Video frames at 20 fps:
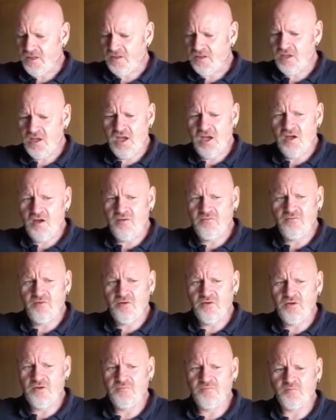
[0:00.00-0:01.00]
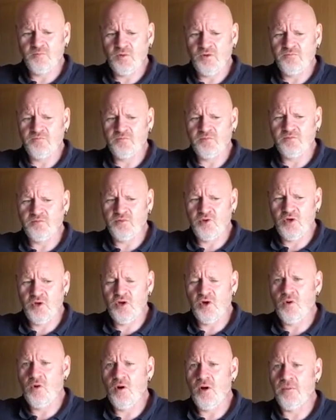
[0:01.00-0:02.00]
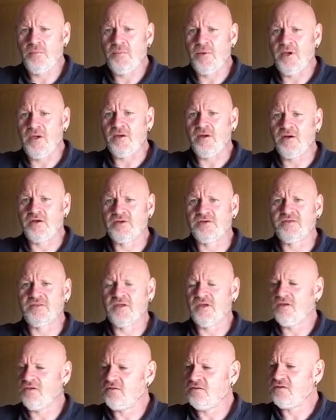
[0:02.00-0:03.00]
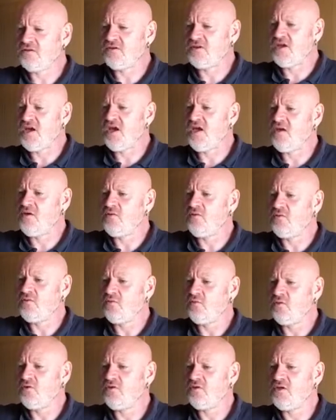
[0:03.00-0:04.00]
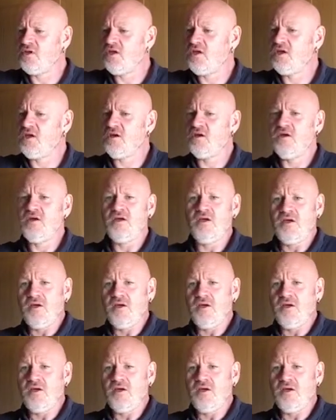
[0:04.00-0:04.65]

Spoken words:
yeah, I've learned quite a bit I think today with the